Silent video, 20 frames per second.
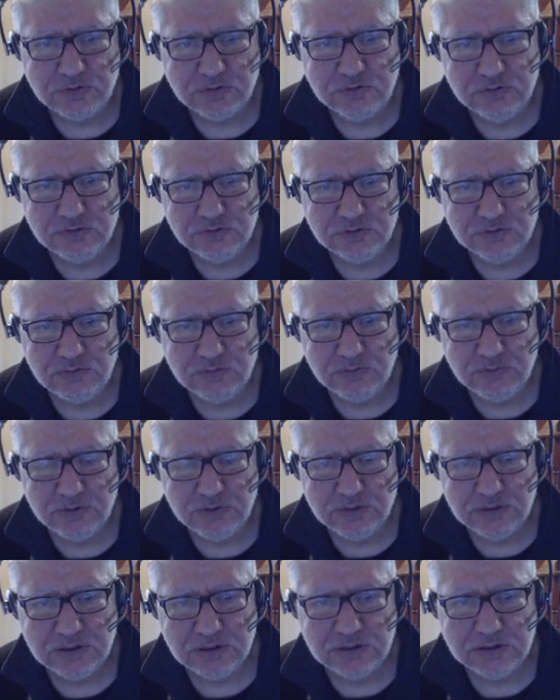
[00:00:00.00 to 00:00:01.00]
Usually with
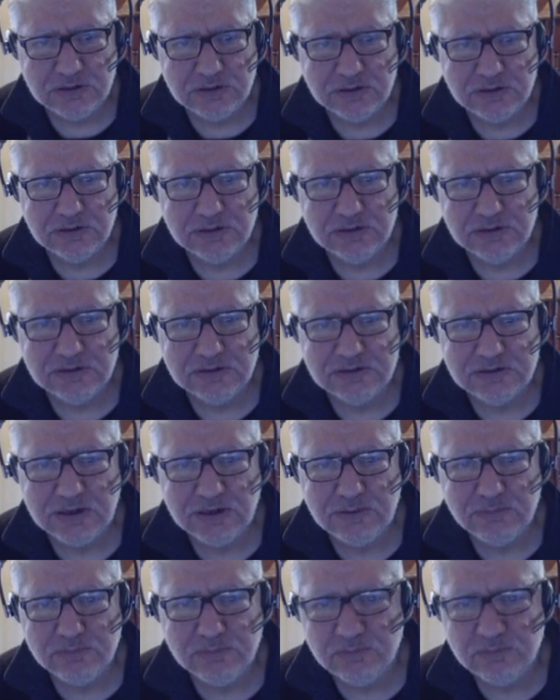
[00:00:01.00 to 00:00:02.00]

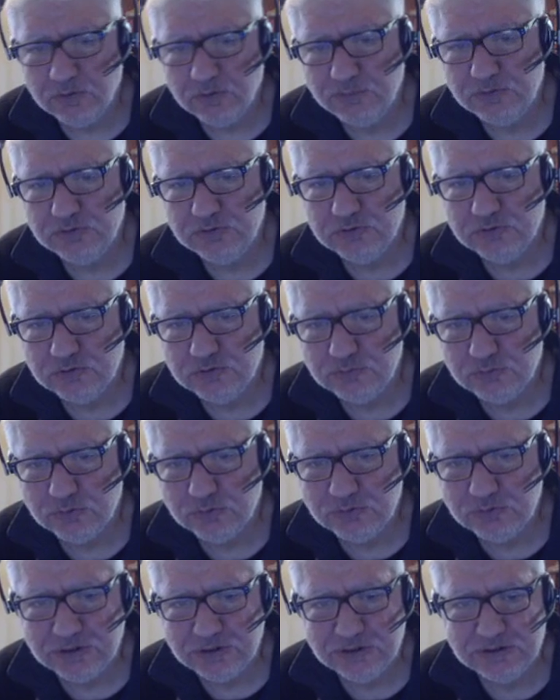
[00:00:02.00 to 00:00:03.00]
some open source
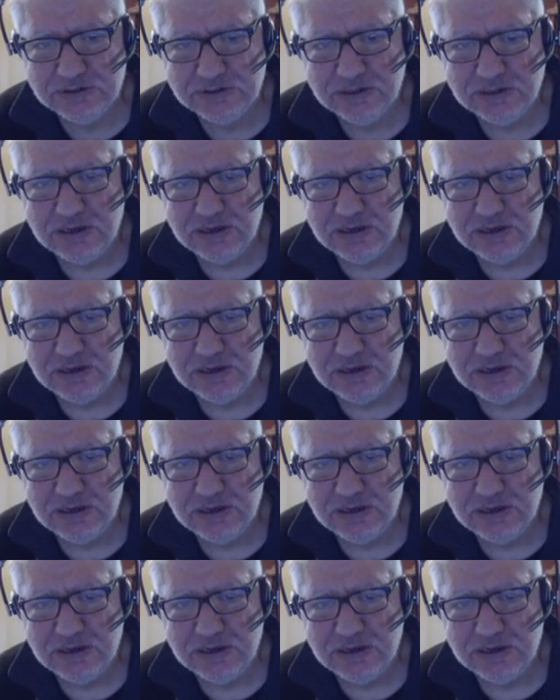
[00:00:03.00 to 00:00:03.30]
projects,